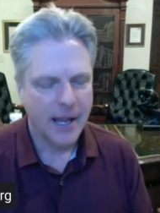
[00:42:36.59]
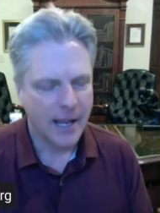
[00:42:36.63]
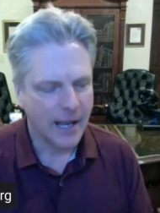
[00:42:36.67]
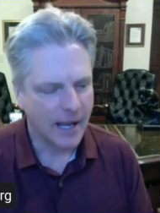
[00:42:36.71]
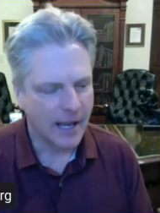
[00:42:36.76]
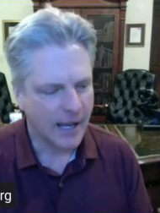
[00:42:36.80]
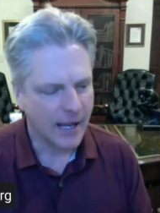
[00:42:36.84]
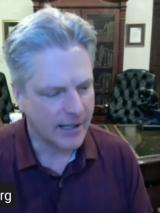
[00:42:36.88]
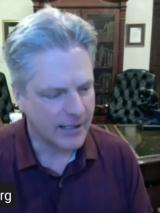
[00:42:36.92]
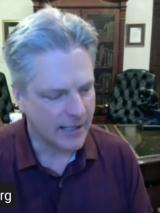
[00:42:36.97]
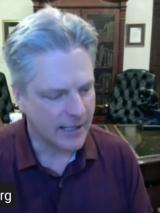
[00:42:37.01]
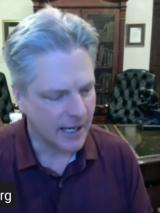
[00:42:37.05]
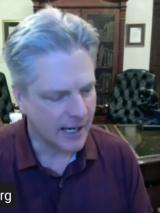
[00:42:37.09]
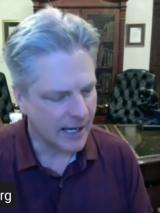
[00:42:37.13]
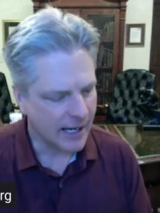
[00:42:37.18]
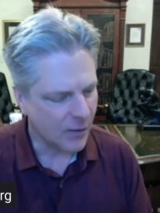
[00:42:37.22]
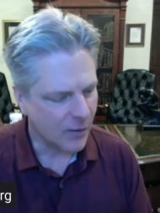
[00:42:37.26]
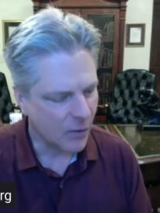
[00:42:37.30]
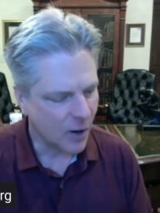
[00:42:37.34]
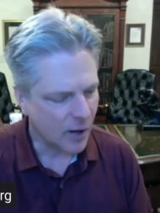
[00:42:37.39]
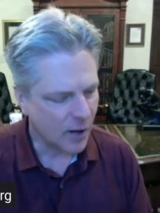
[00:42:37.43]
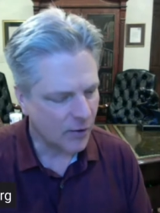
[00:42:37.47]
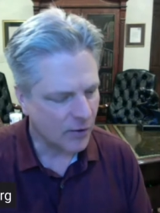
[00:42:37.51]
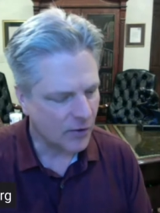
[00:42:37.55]
and uh, he
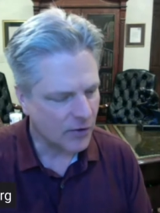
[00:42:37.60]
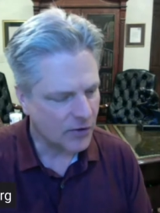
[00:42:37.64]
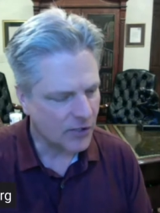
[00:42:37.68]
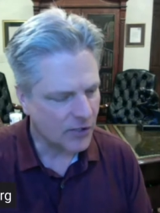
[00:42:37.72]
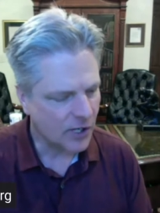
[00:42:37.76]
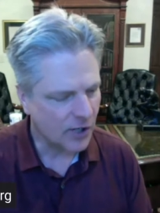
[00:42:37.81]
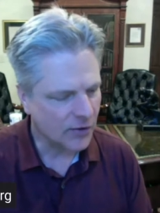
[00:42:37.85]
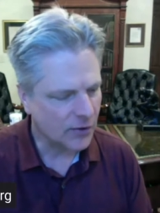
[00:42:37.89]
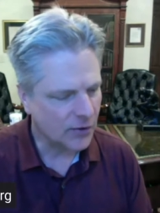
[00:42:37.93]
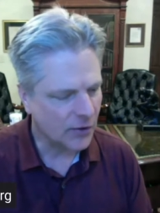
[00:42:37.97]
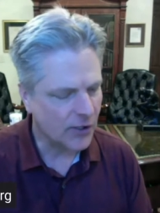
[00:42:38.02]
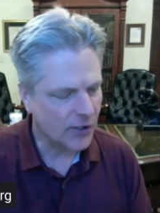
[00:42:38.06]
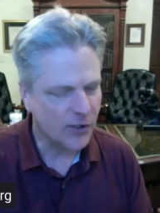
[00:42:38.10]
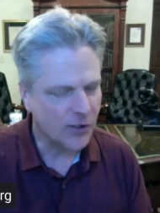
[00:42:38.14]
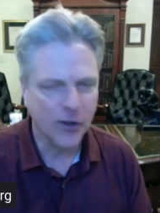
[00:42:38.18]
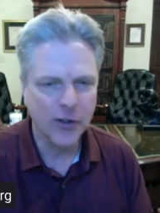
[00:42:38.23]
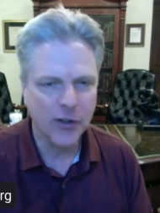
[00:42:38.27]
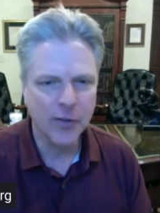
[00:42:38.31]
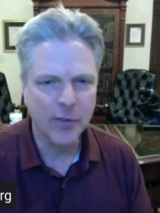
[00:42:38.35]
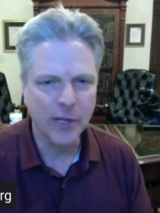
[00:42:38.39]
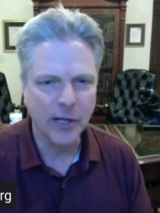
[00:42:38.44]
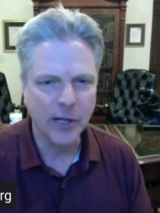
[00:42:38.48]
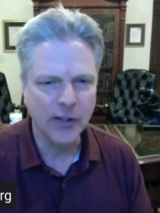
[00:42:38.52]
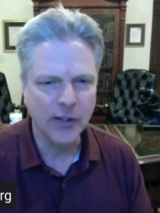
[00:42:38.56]
walked through the shelter and he
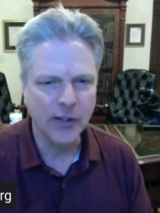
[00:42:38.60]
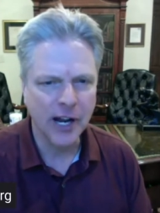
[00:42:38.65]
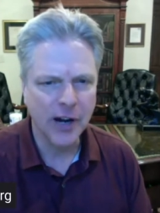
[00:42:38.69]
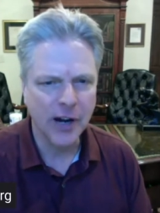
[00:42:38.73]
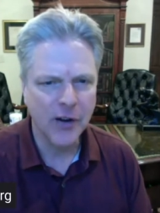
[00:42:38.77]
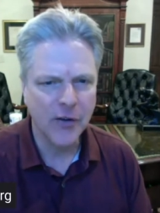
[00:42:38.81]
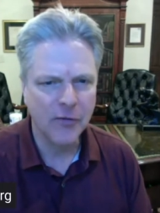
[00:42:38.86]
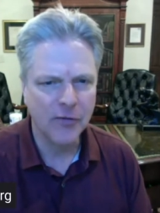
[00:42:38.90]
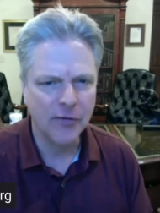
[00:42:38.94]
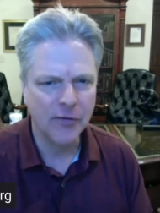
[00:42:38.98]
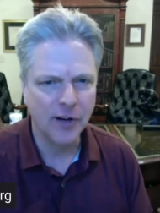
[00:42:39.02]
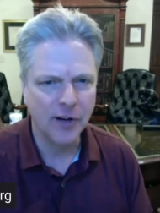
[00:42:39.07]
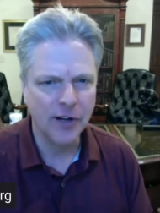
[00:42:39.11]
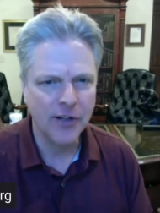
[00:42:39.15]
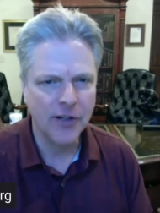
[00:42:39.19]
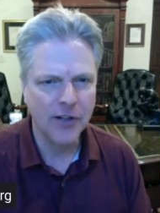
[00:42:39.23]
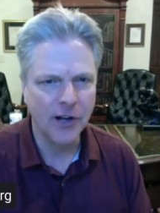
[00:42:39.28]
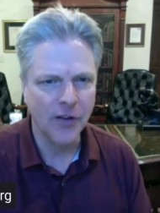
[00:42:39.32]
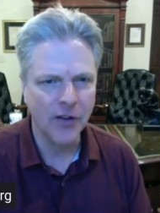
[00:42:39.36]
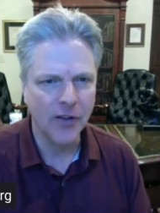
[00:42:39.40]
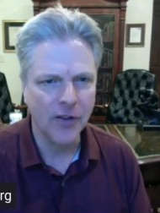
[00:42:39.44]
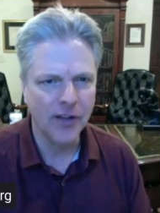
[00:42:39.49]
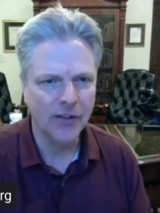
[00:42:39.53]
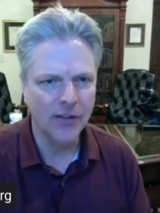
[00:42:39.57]
turned to me and goes how do you fund
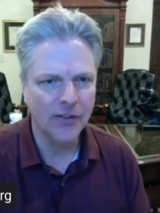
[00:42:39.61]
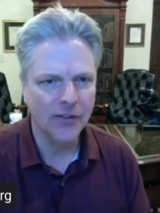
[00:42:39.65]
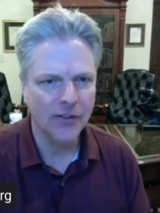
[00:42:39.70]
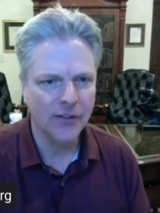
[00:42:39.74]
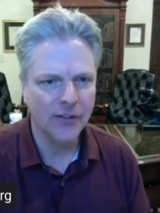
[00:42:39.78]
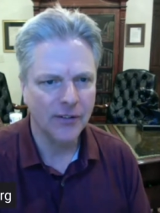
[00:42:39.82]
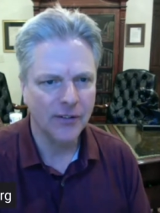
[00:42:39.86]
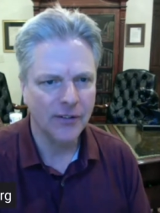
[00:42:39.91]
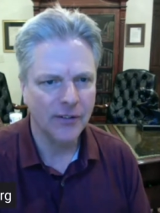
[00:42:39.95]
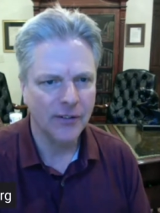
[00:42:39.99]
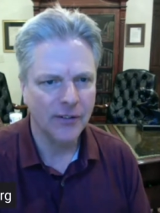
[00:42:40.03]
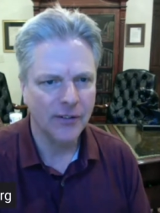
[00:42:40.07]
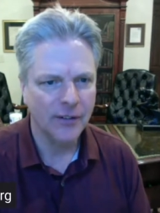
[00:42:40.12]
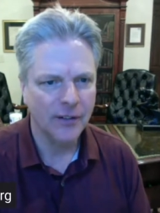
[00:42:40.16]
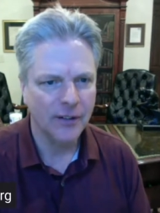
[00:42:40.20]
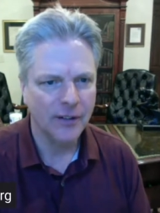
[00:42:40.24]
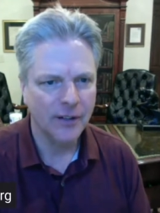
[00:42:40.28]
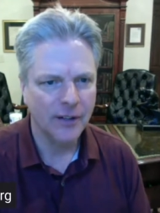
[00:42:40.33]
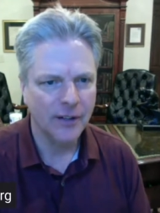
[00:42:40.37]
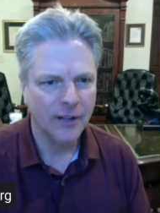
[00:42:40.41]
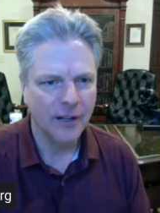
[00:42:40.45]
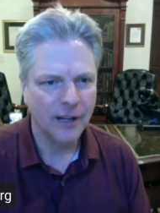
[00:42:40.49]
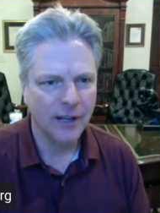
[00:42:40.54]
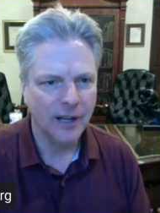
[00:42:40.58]
all this
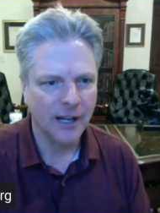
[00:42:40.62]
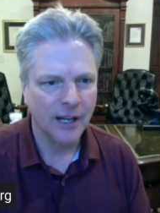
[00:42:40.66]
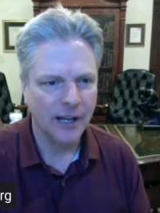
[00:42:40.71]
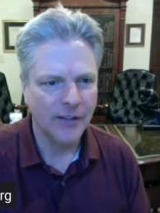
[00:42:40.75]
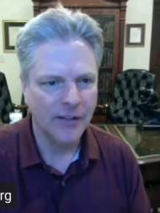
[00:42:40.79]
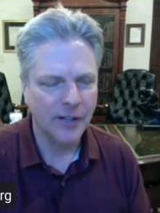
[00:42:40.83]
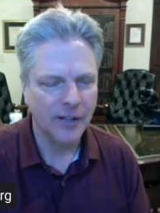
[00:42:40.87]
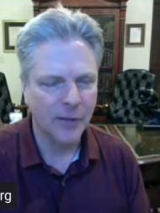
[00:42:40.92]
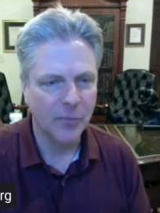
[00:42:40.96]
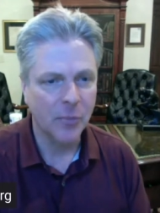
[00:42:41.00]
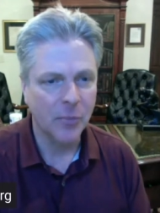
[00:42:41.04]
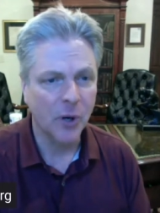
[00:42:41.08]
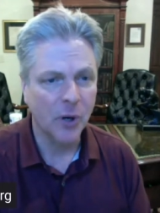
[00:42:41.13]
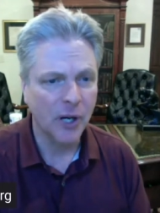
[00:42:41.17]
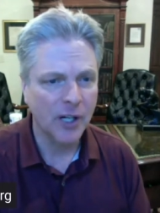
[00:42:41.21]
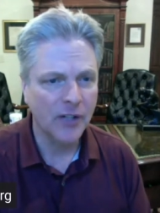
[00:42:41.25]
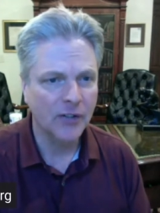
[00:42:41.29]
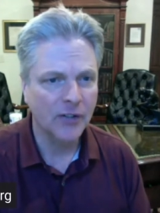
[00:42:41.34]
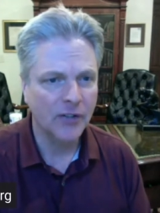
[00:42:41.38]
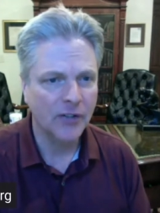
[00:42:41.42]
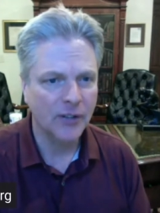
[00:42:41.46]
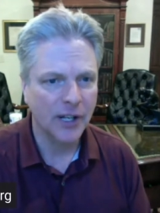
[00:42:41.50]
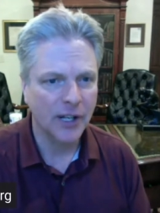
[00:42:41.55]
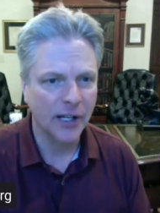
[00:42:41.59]
and i said
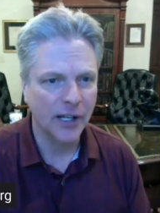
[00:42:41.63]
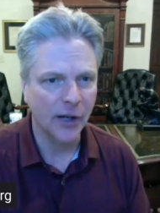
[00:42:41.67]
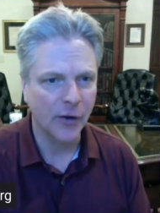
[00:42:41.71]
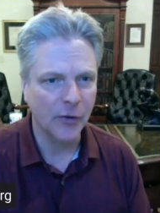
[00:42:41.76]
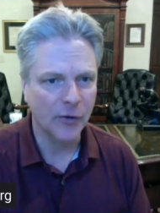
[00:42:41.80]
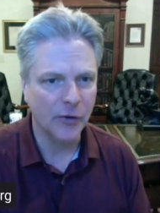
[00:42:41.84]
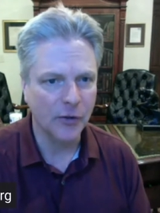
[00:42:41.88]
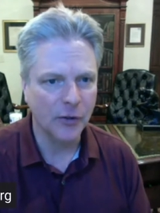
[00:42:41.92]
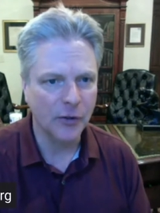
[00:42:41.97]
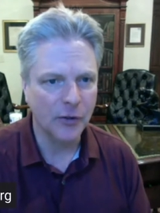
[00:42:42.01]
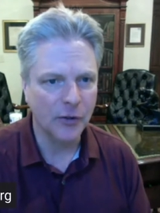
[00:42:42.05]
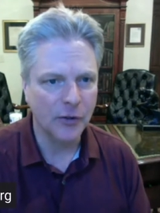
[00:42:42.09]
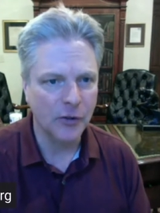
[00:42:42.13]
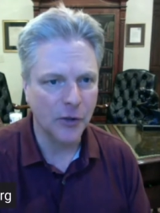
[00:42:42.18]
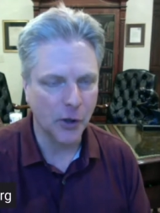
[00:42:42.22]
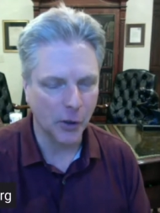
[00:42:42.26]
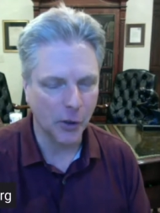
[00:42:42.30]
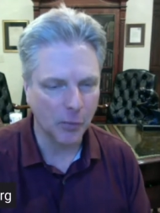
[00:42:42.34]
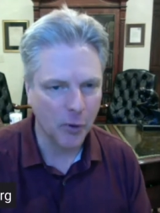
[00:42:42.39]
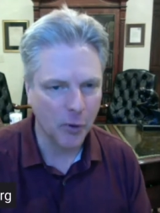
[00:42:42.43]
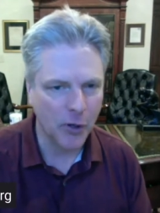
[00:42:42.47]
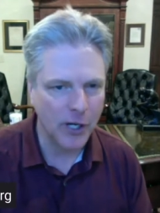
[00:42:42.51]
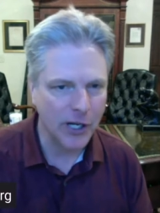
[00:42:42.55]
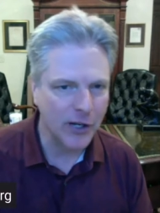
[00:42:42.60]
books and he goes
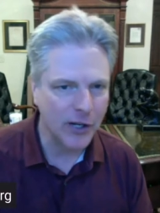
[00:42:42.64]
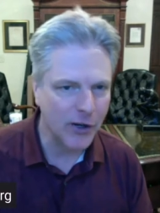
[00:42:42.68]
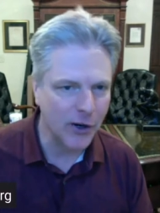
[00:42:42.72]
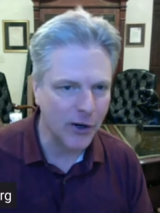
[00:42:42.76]
you're putting